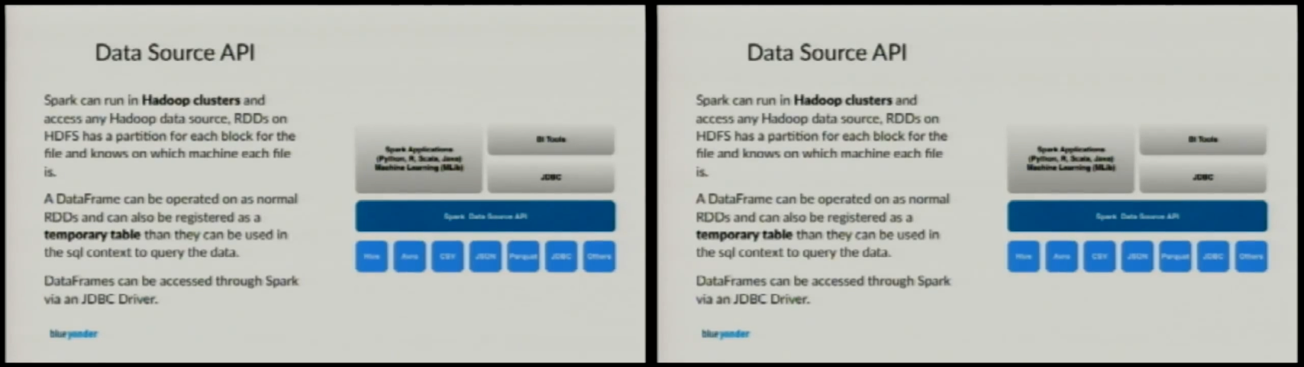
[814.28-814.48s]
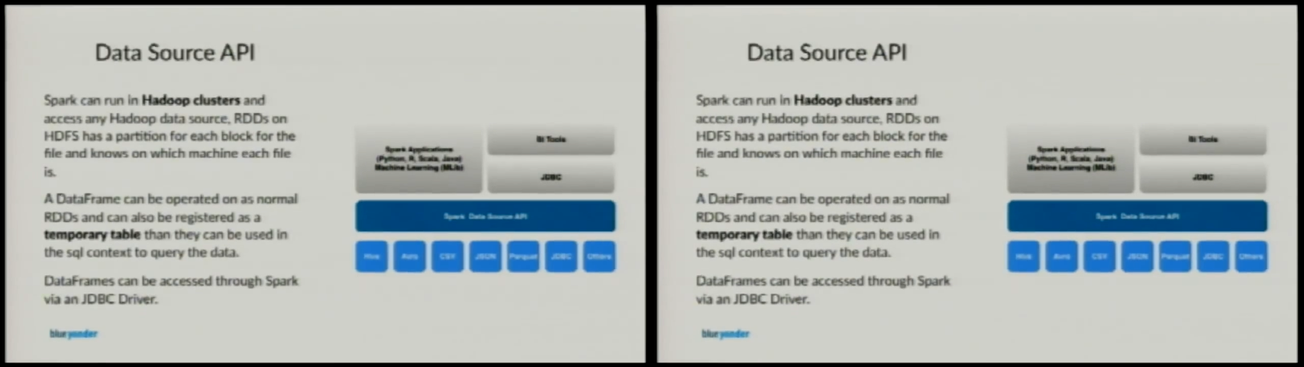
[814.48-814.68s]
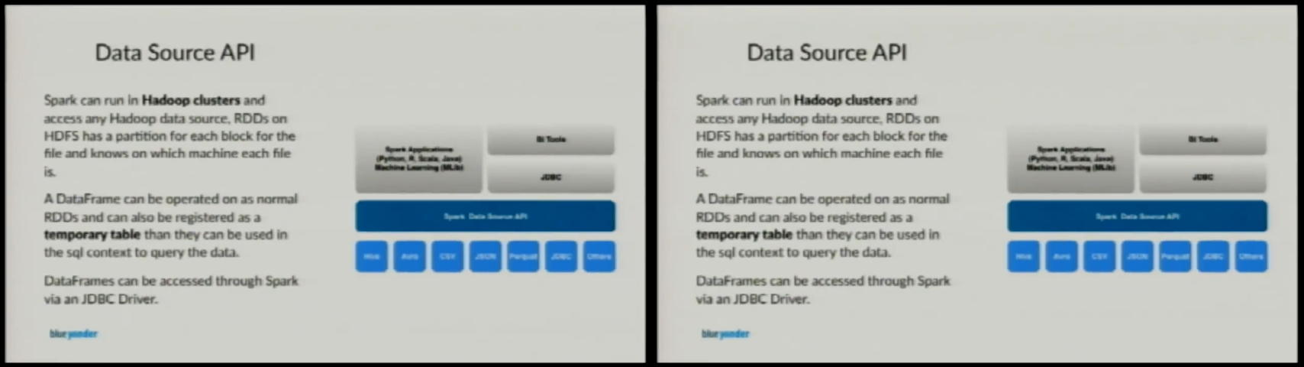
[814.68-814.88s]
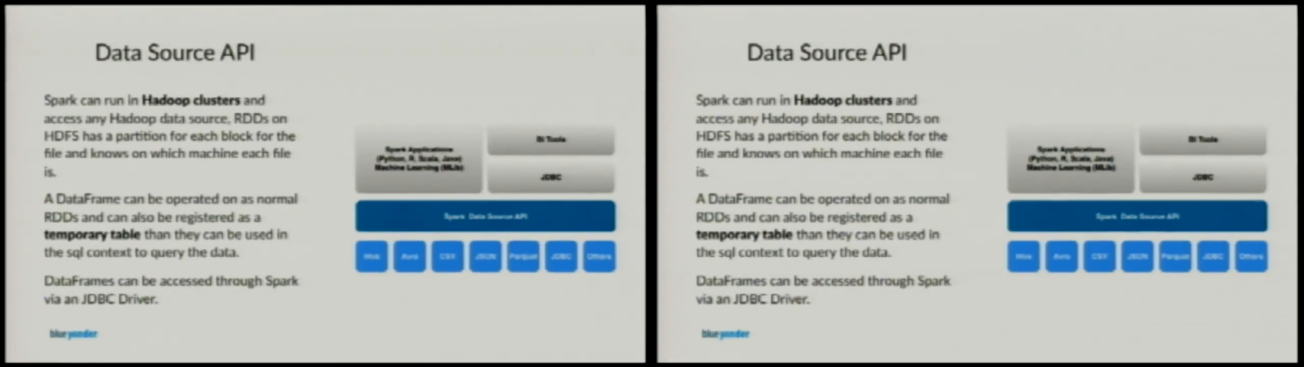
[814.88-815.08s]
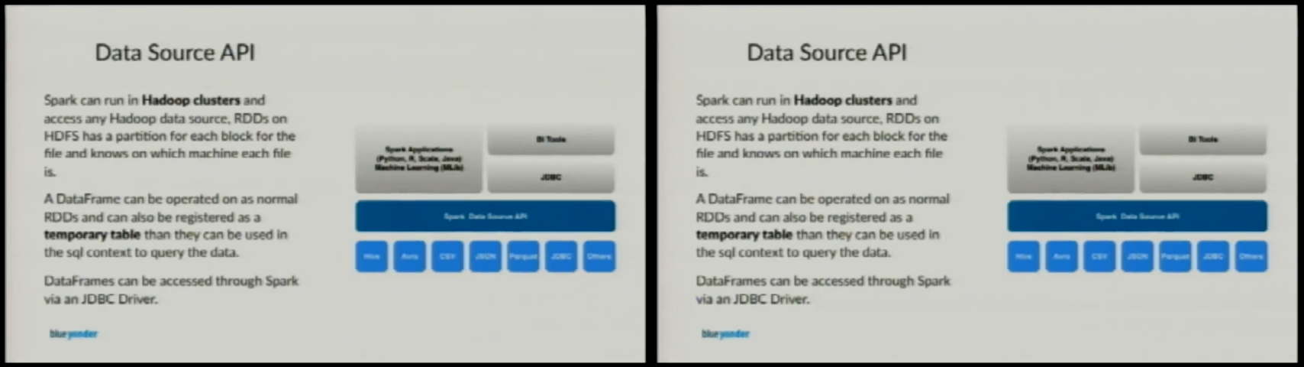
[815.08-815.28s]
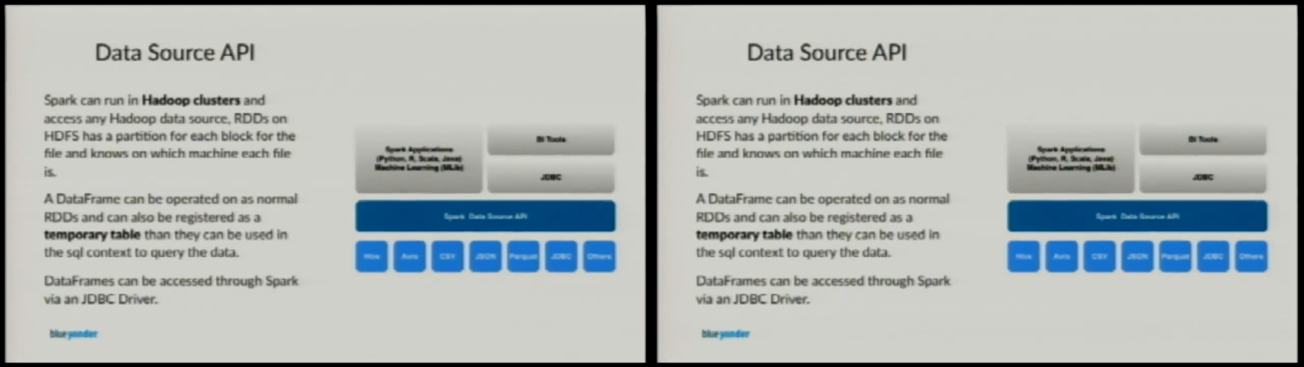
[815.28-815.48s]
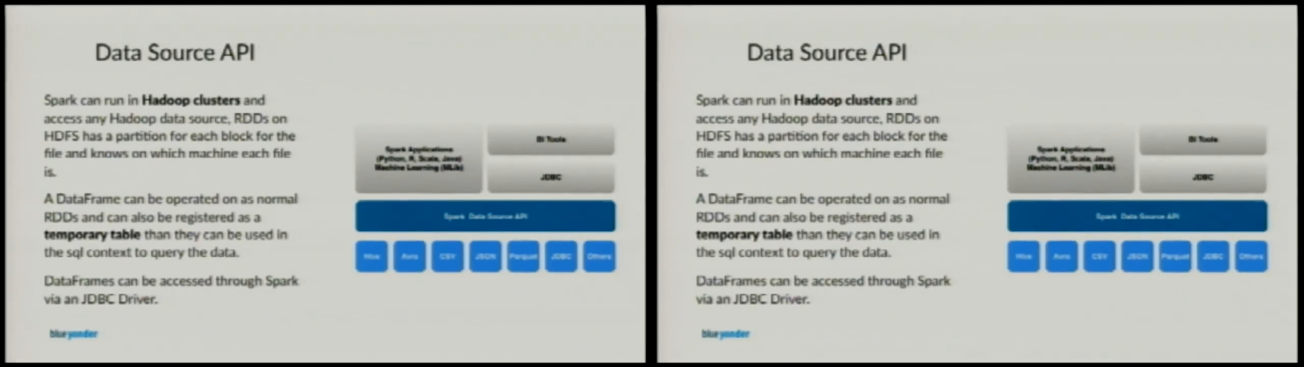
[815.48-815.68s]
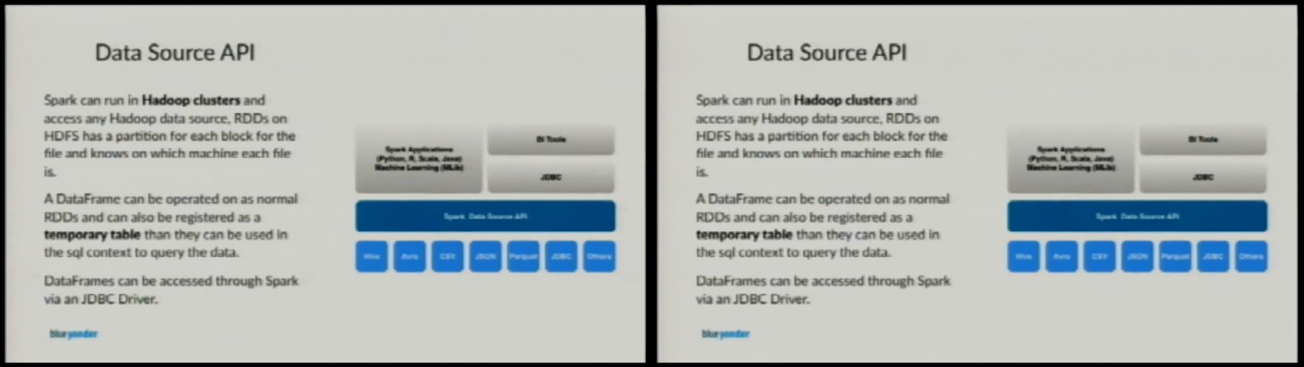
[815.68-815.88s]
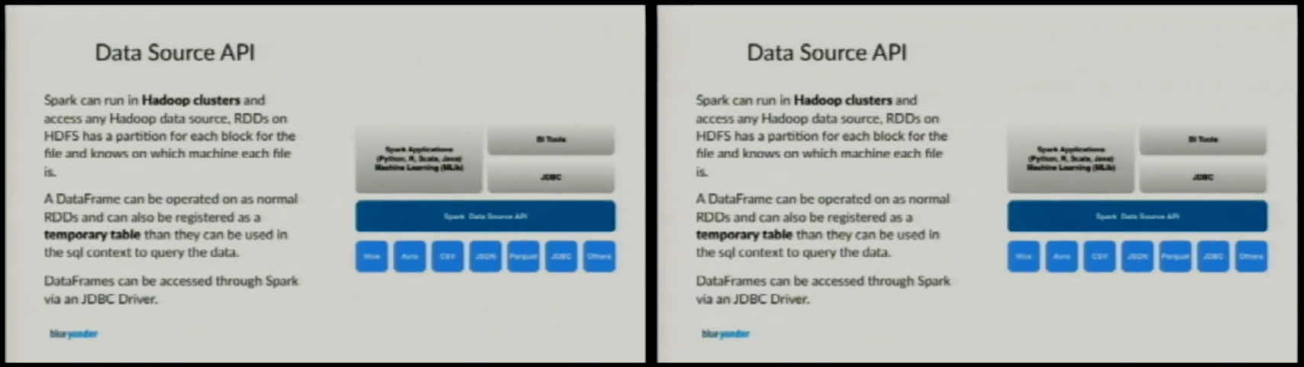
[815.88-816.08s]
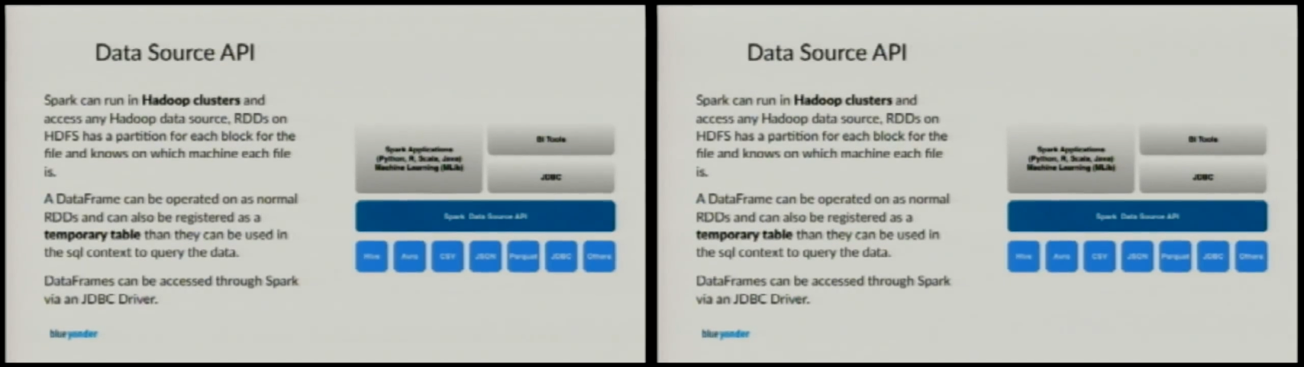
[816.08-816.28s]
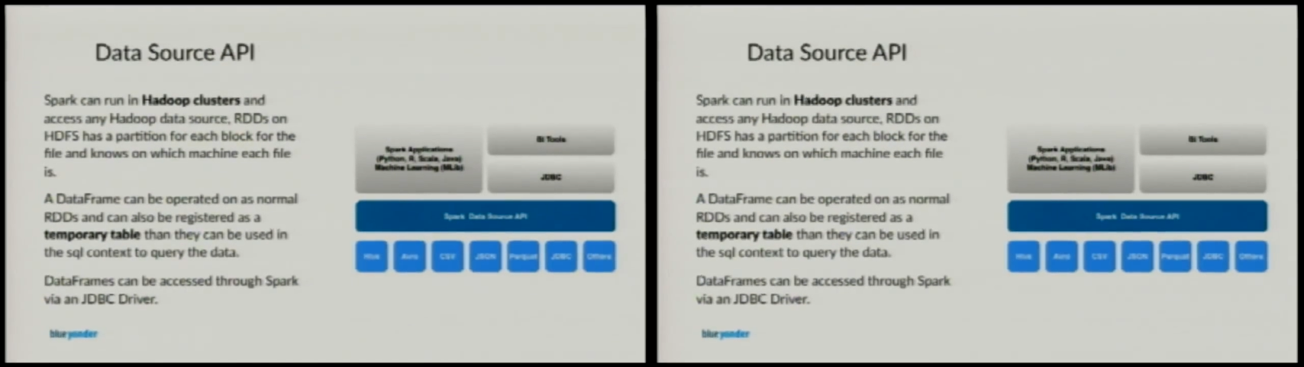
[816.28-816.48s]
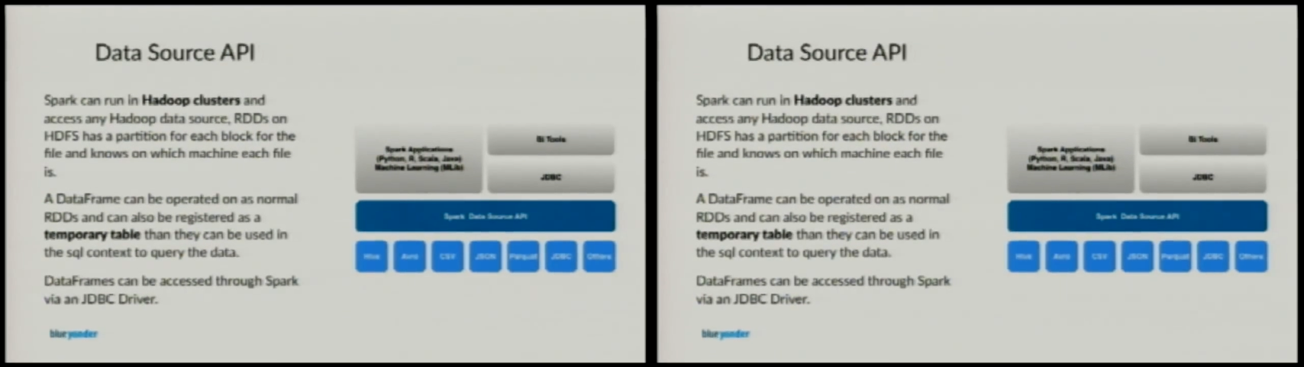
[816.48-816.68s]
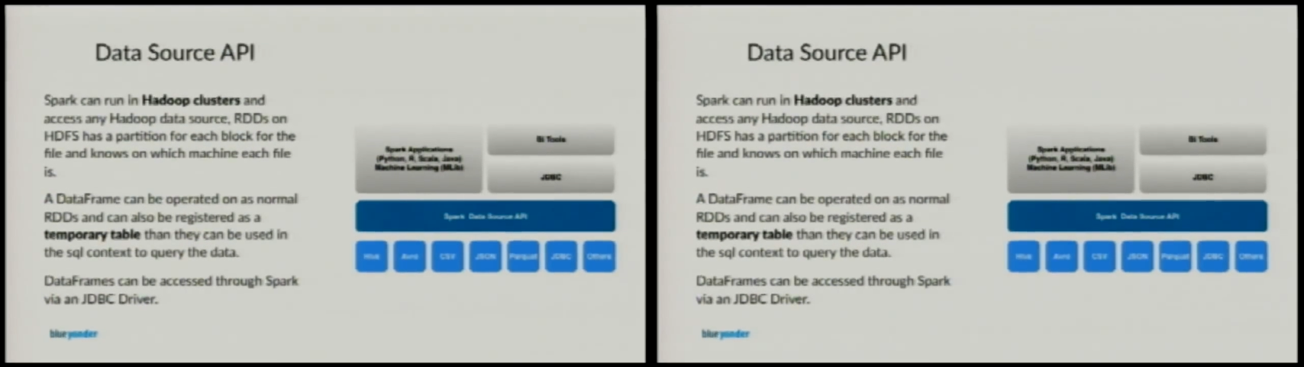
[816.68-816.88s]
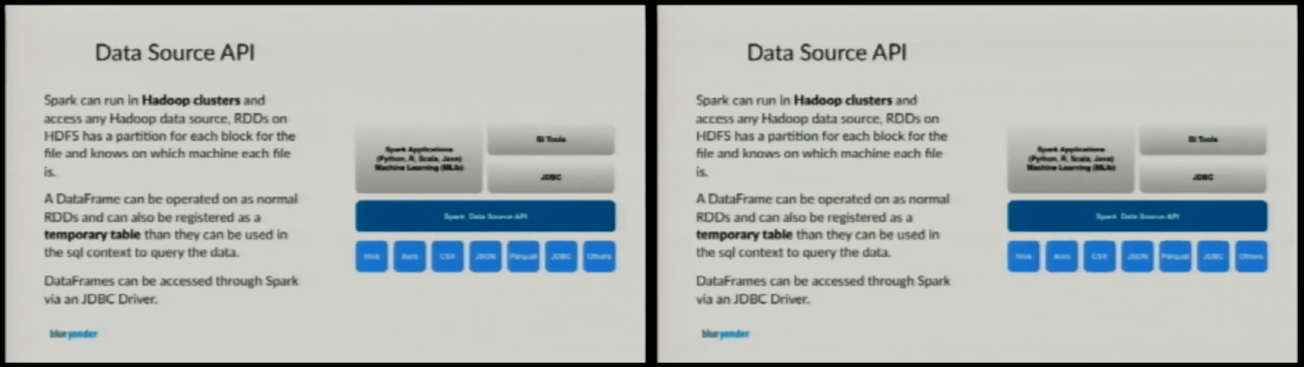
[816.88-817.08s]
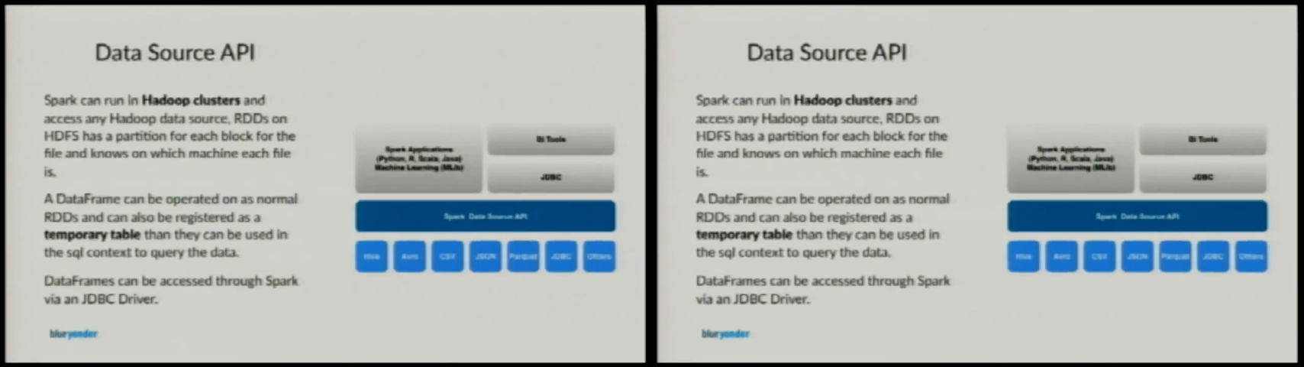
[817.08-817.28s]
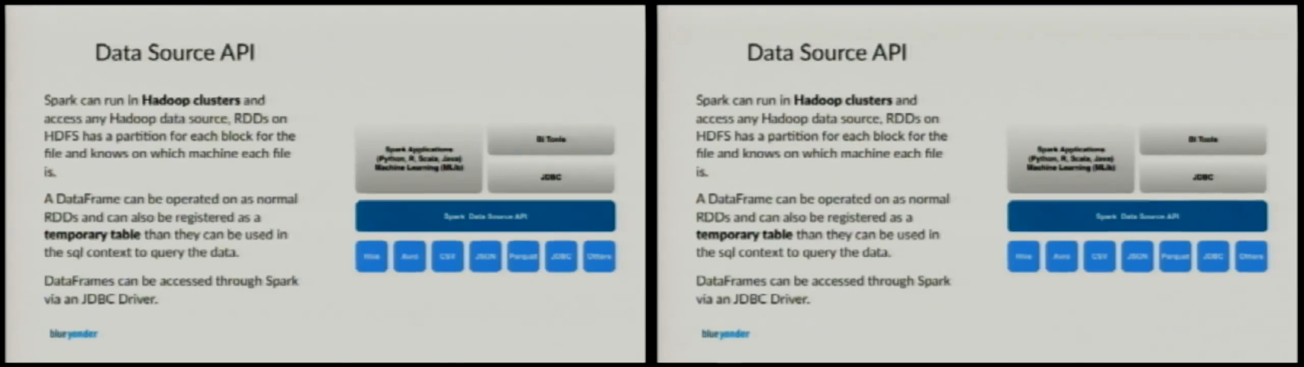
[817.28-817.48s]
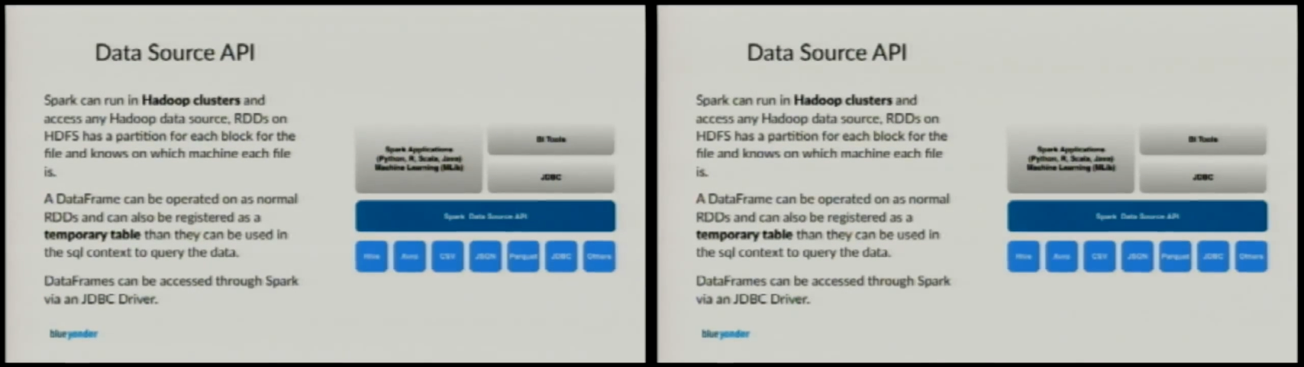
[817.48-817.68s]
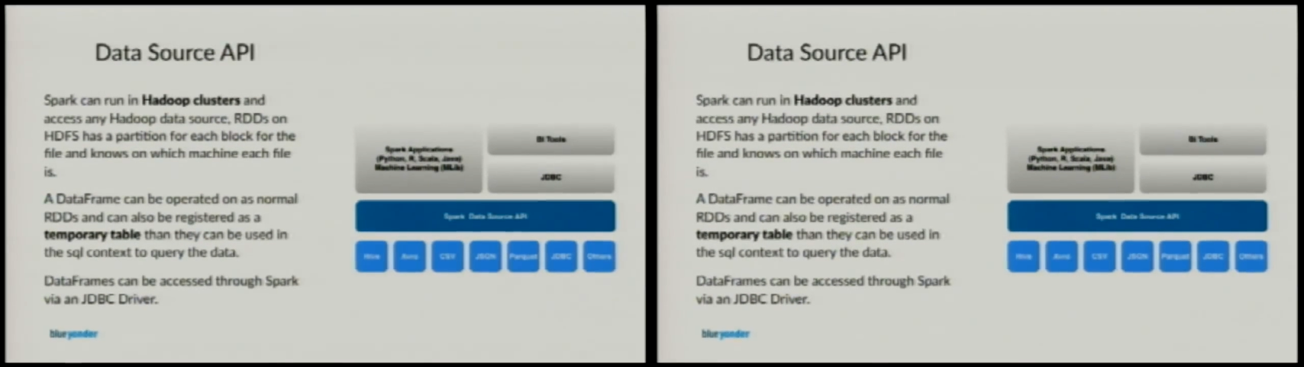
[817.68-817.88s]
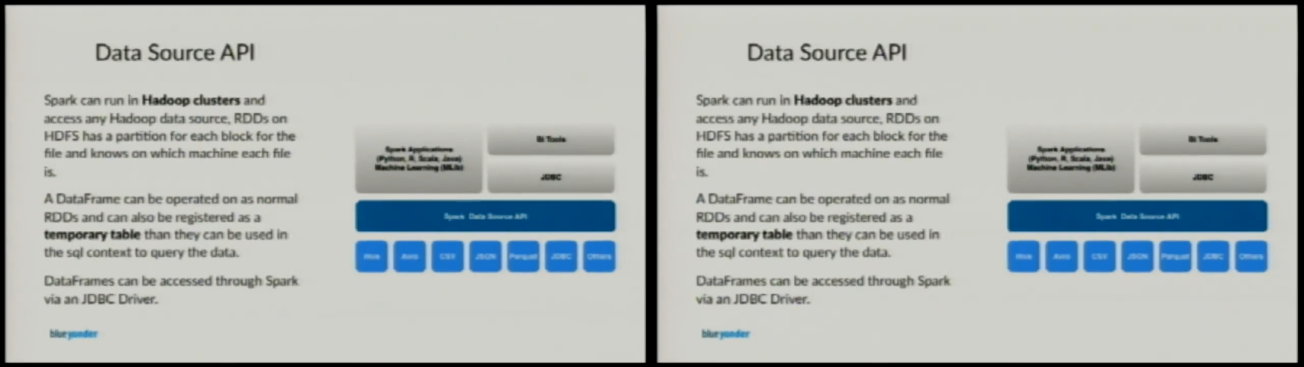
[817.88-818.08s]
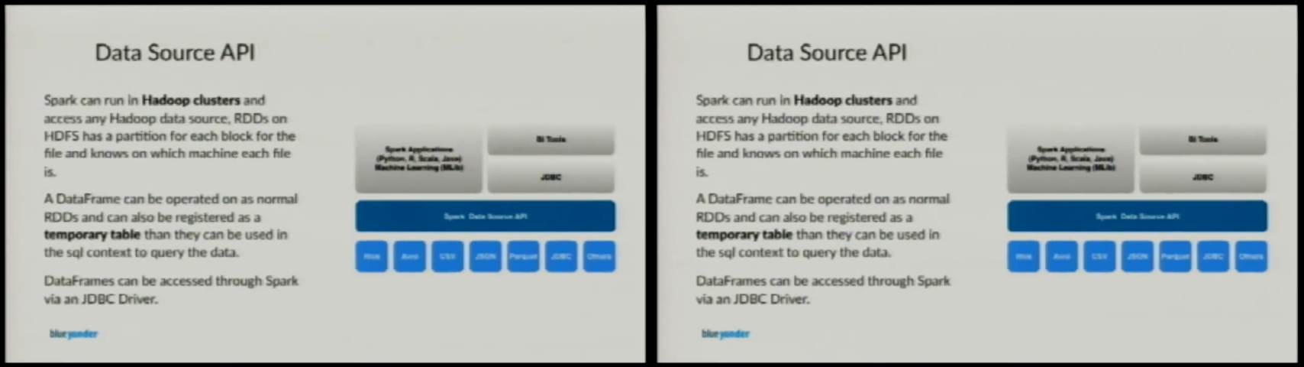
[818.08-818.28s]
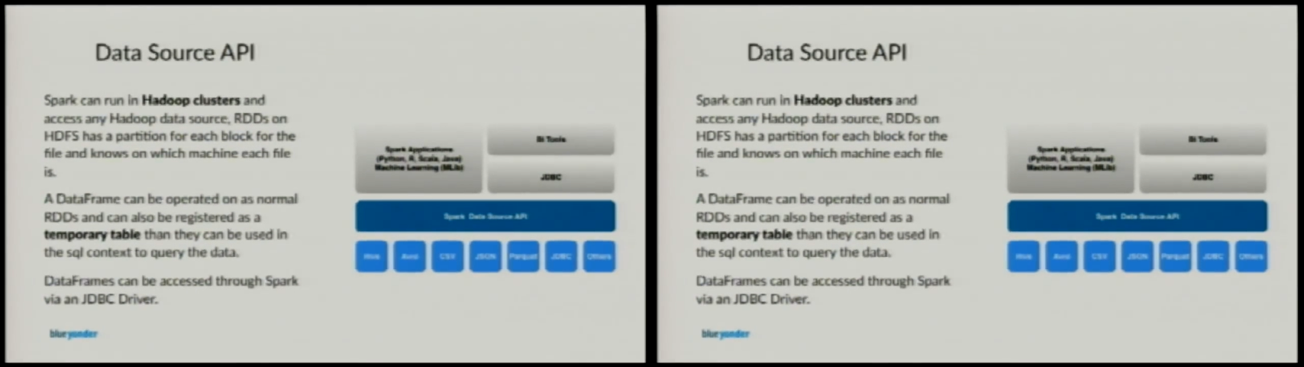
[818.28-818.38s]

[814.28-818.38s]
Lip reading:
Nobody's mouth can be seen.